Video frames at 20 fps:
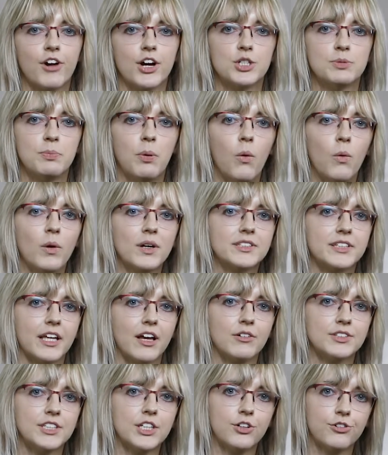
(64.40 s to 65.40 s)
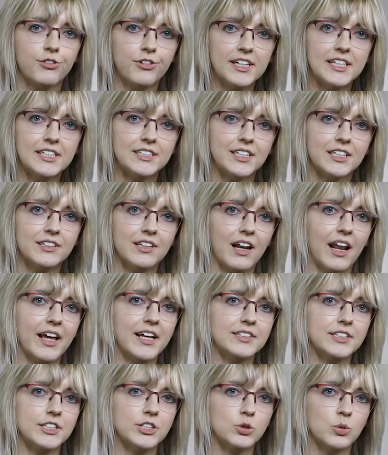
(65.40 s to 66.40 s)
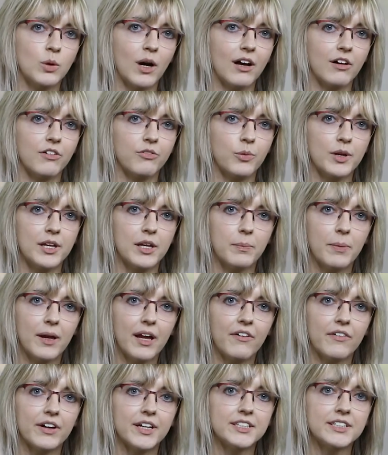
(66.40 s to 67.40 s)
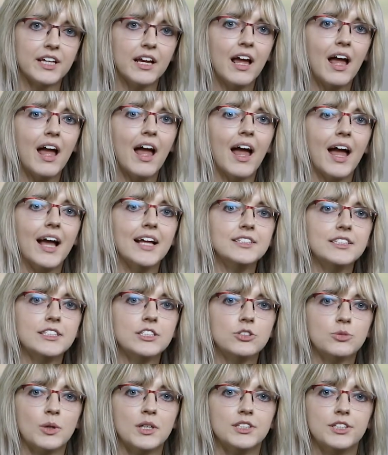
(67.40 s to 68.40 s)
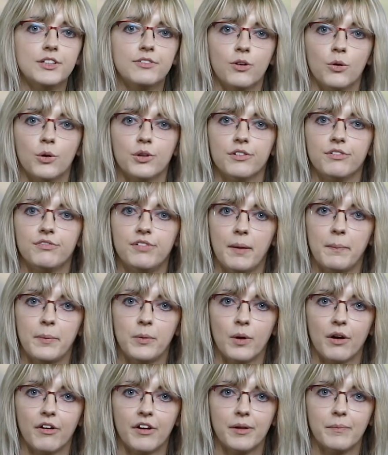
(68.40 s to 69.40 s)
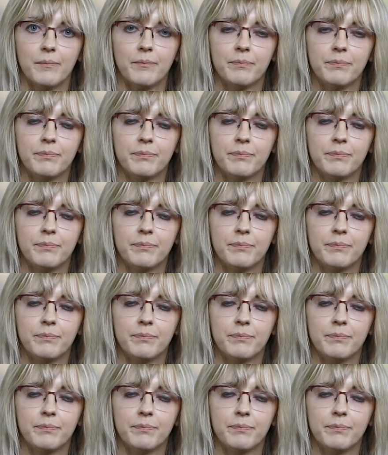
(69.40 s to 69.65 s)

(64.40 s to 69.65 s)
fresh pork sales increased in the latest 12-week period ending 24th of February.